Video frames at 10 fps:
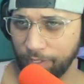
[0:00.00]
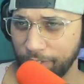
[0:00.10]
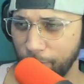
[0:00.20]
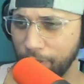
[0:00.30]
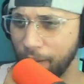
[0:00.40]

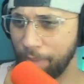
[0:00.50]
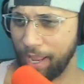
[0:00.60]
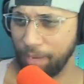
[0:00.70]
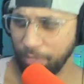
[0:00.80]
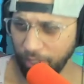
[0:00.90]
You think I'm an
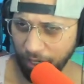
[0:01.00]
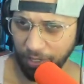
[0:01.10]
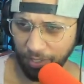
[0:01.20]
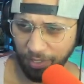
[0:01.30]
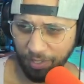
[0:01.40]
amateur?
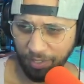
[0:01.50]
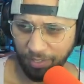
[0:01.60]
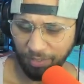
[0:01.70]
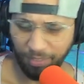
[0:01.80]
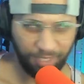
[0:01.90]

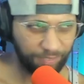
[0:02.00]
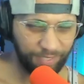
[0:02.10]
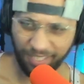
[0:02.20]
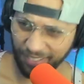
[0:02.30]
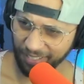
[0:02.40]
What the
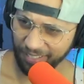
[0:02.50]
fuck?